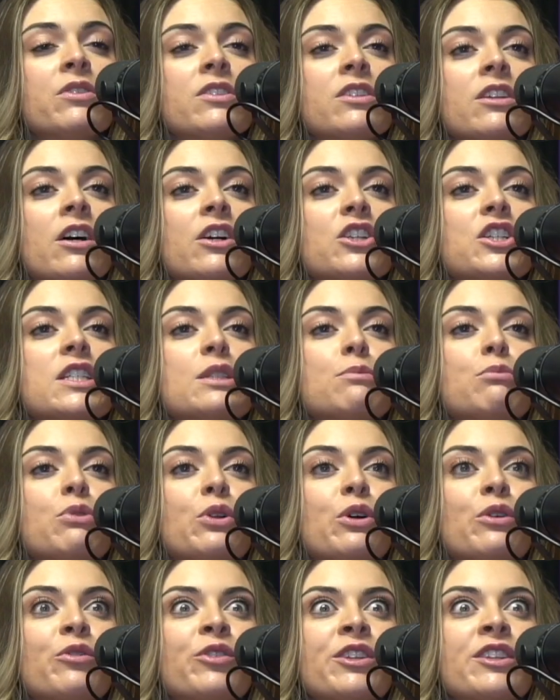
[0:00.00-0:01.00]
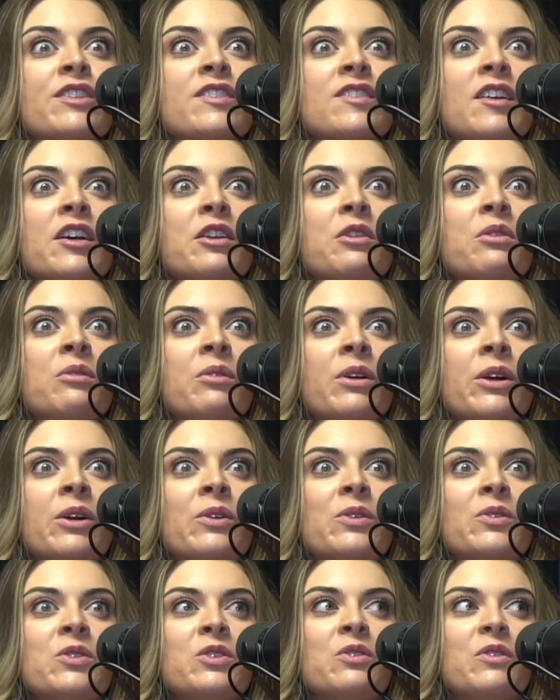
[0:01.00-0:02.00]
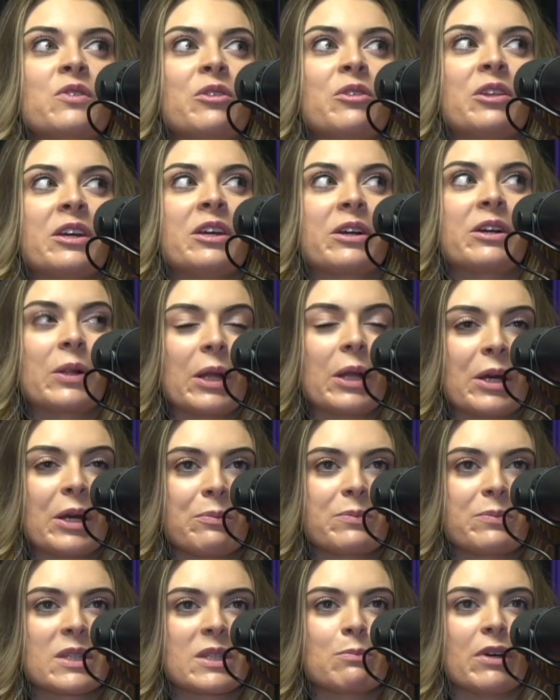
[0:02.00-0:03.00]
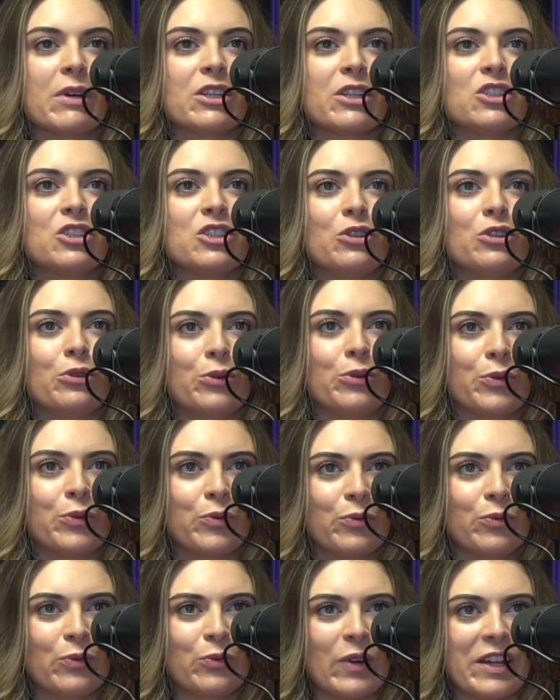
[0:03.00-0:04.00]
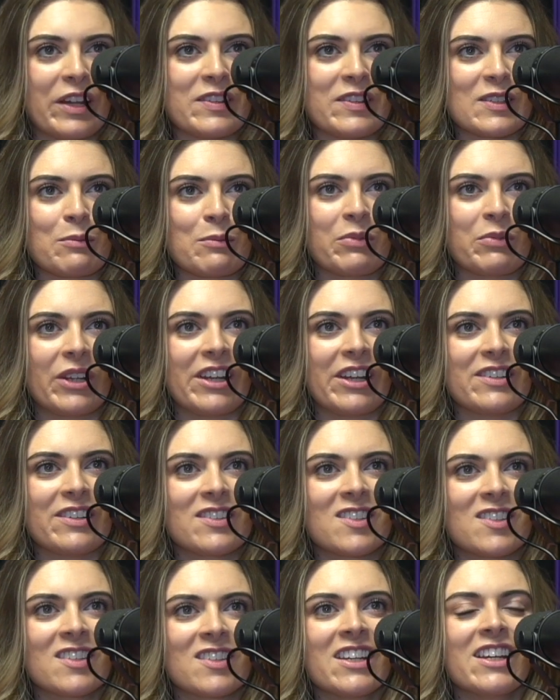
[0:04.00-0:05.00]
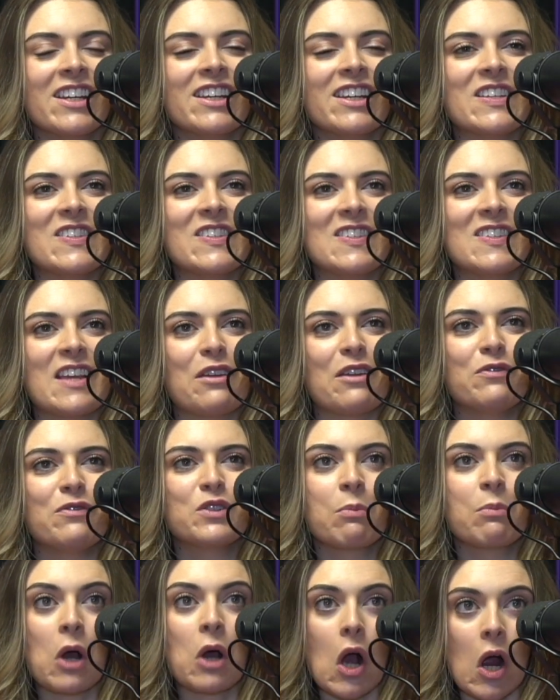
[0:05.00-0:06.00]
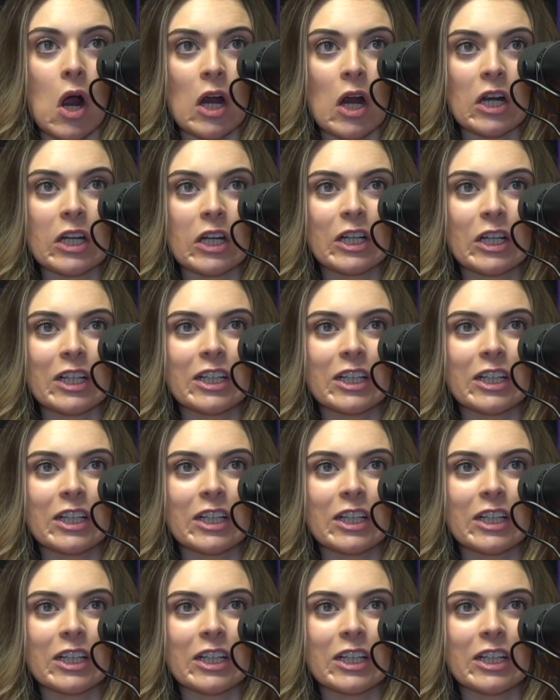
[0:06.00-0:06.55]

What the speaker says: not just pull over to the side of the road to view the eclipse, but to find place safe to park